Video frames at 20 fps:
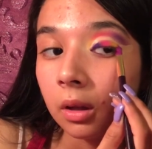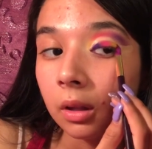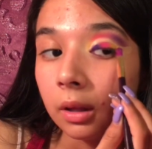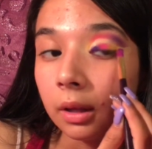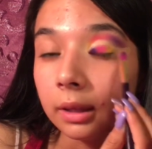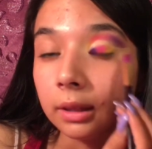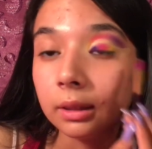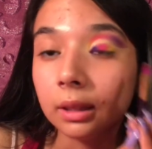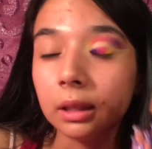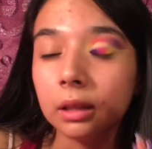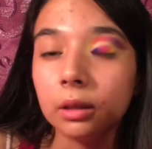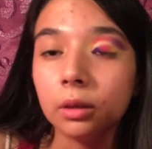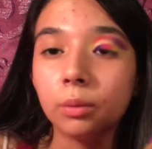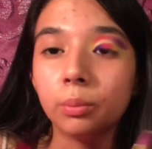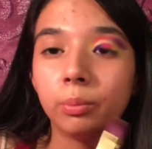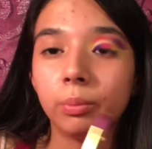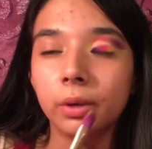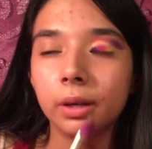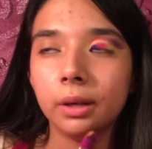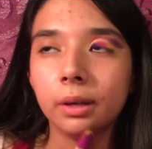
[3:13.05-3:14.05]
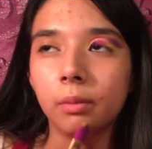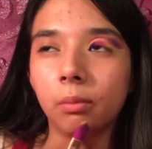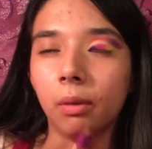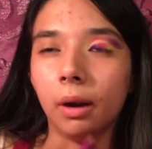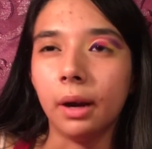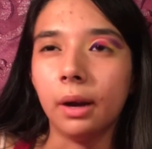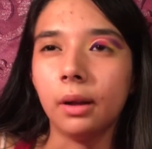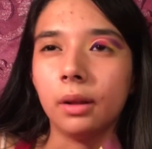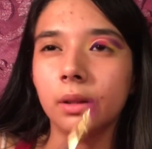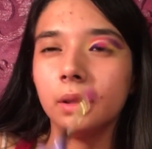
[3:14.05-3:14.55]
Like, they look pretty
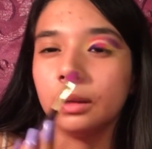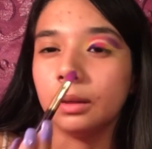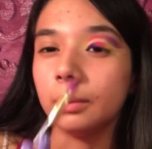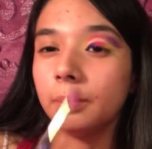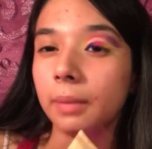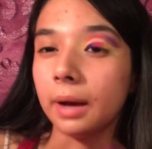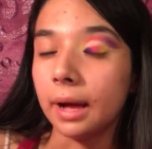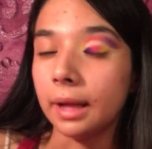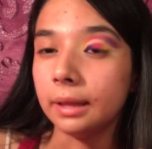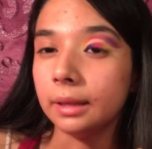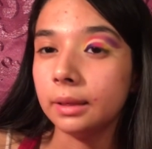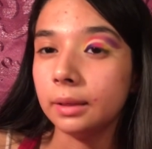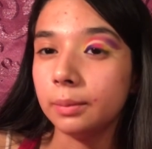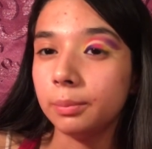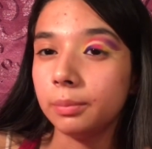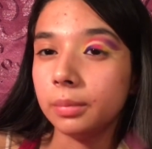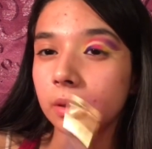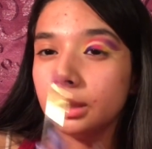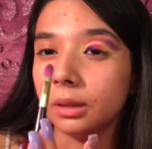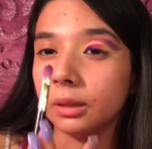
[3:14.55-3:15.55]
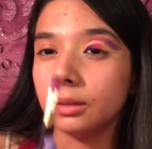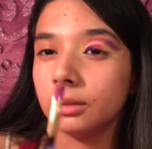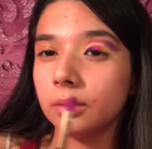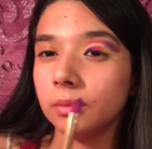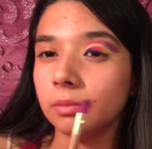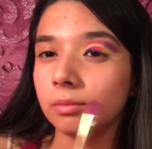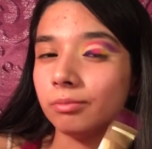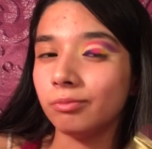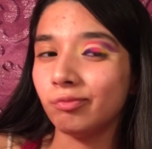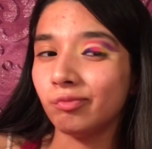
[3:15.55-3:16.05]
bright on the palette, but
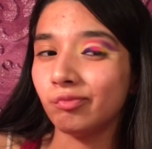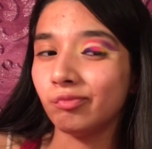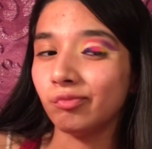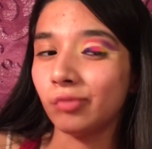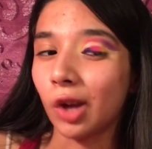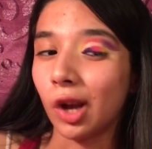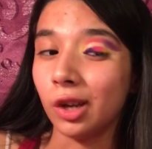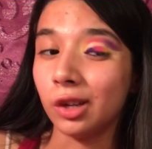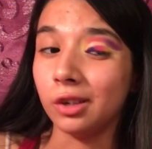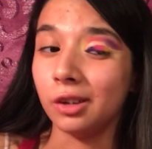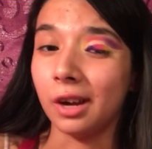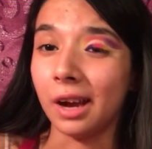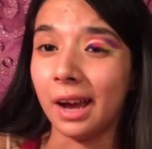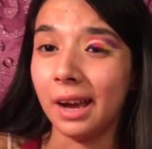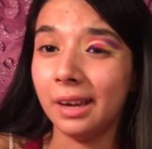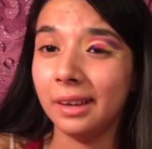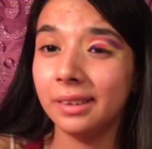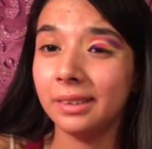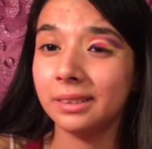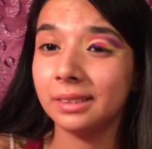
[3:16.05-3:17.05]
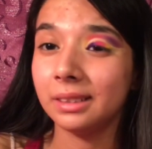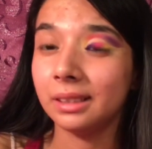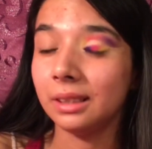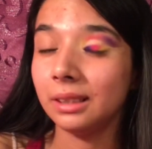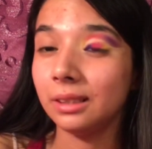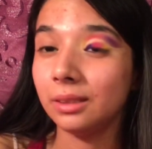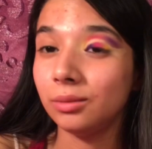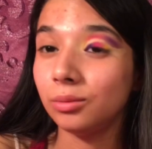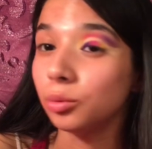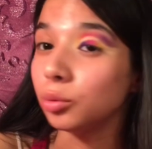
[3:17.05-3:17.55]
on your eyes
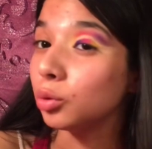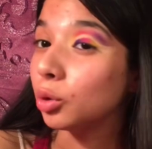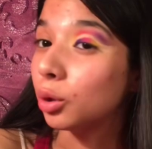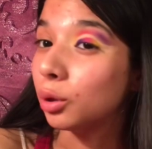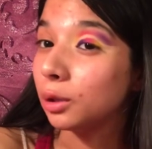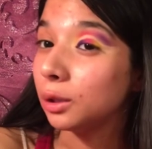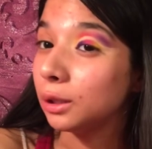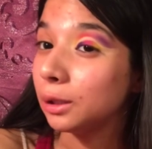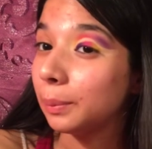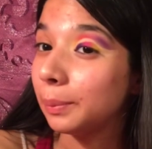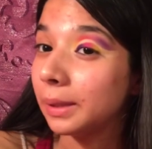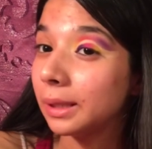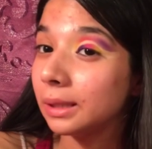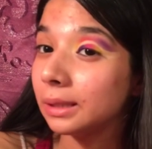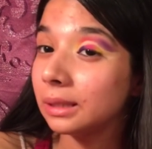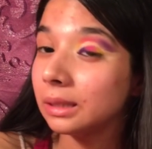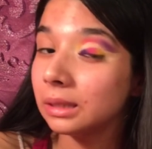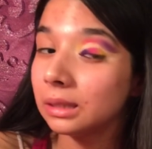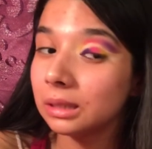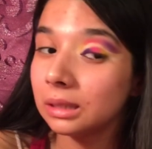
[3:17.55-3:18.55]
they don't look the best.